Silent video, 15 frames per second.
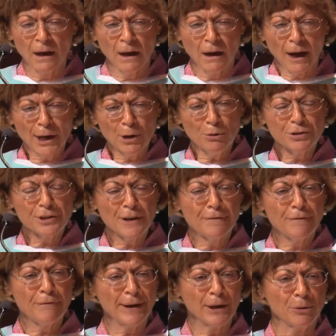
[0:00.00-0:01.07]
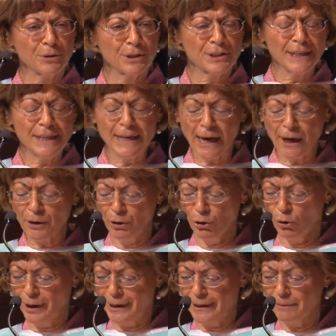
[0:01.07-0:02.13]
I also felt, as a young
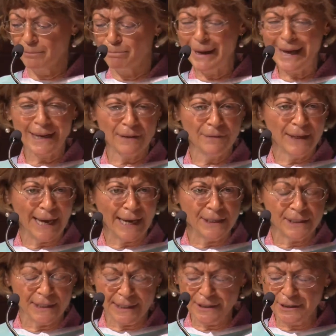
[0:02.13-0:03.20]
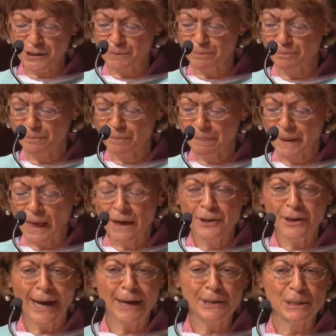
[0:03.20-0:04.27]
lawyer back in the 80s, you
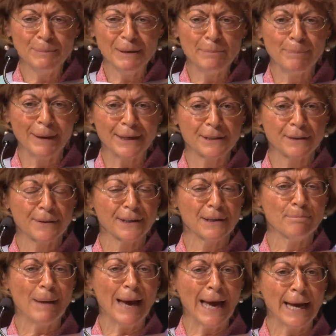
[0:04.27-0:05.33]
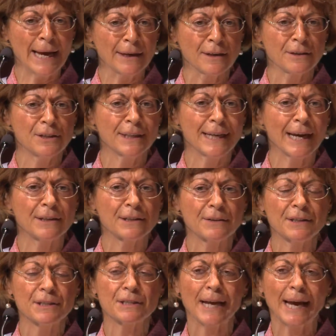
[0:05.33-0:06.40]
had to be better than a man to get to the
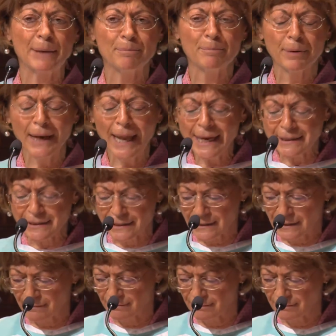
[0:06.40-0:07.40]
same place.